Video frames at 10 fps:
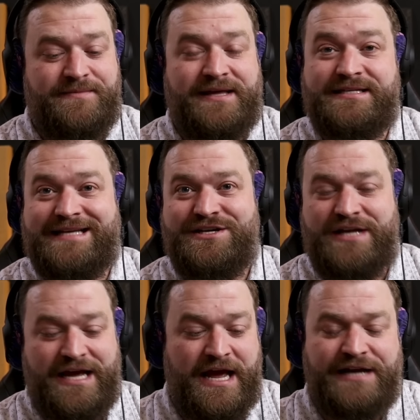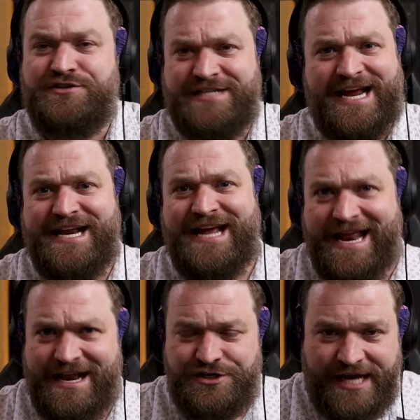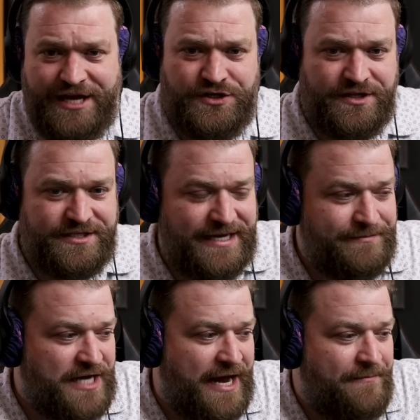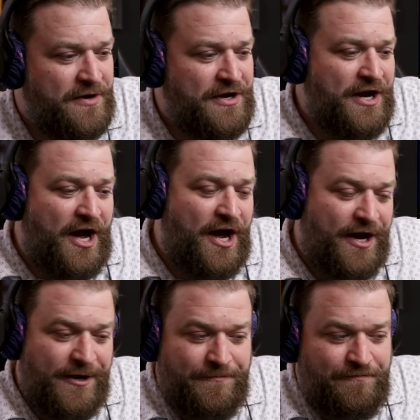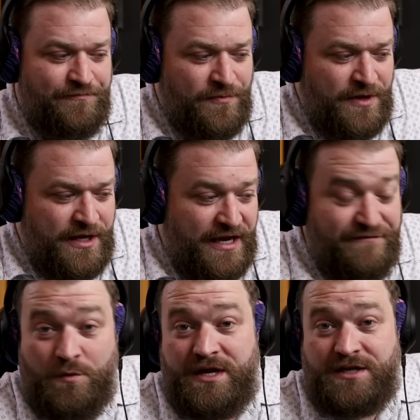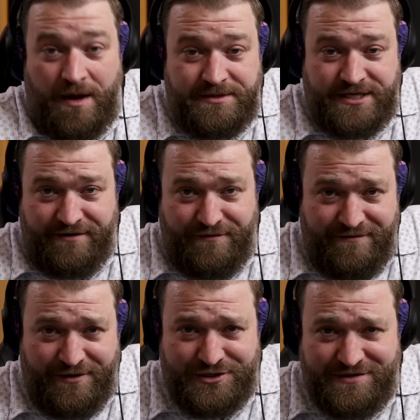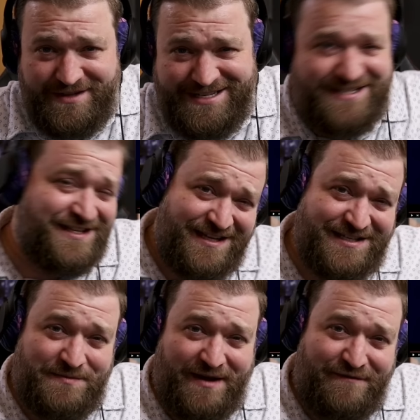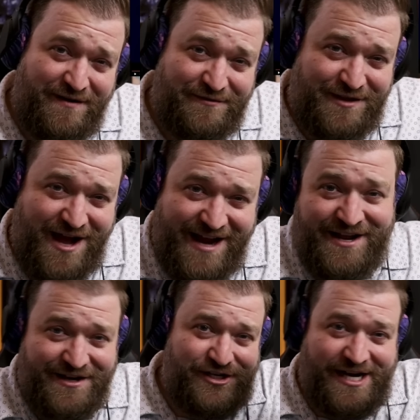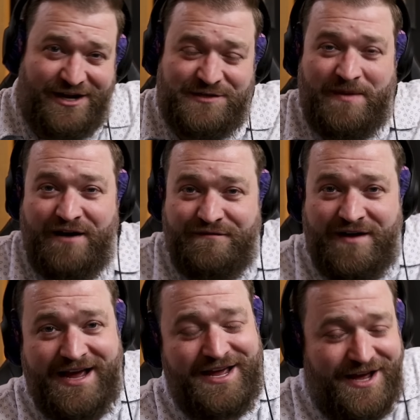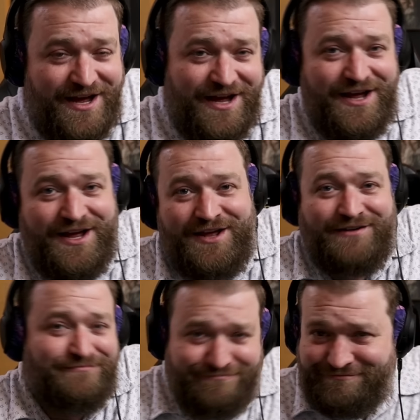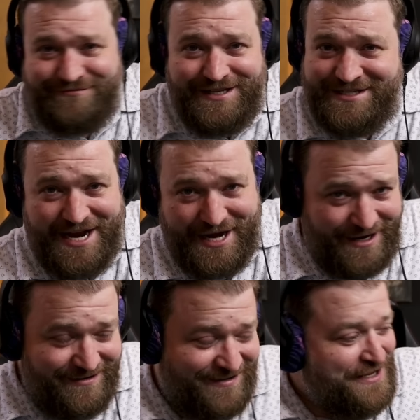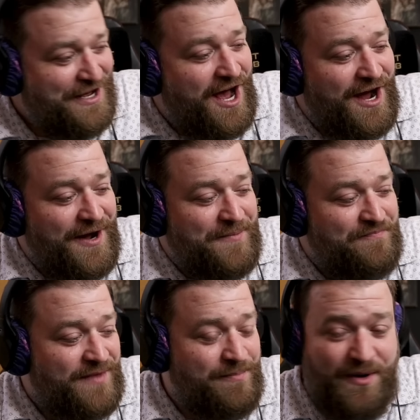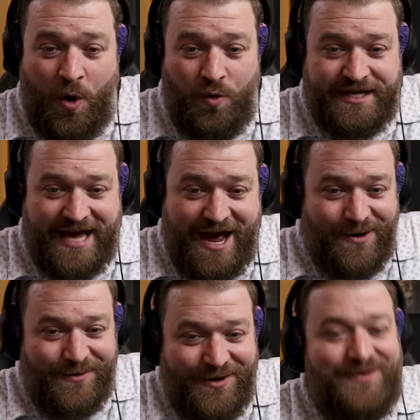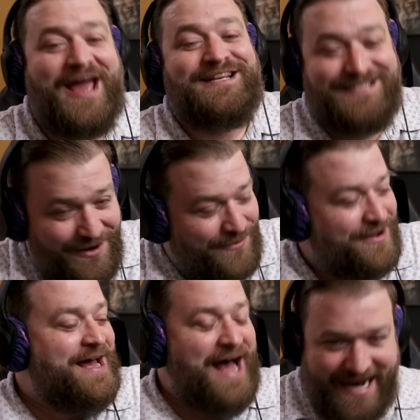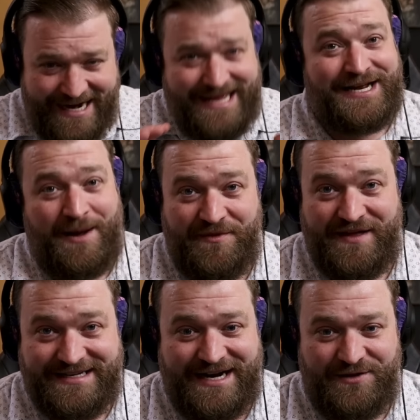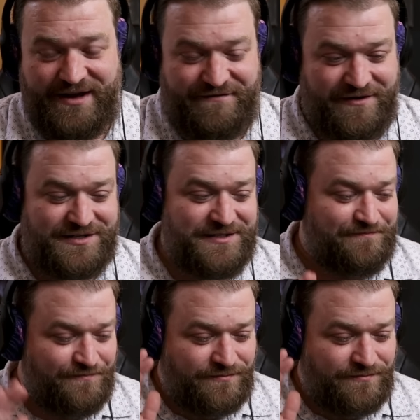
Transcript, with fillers: to make this ed- uh, entertaining and educational at the same time. Um, if you want commentary free versions of this, this is my favorite line. Check out Spotify. Uh, this ain't it. Um, but holy cow. Okay. So, I got to get a couple things out of the way first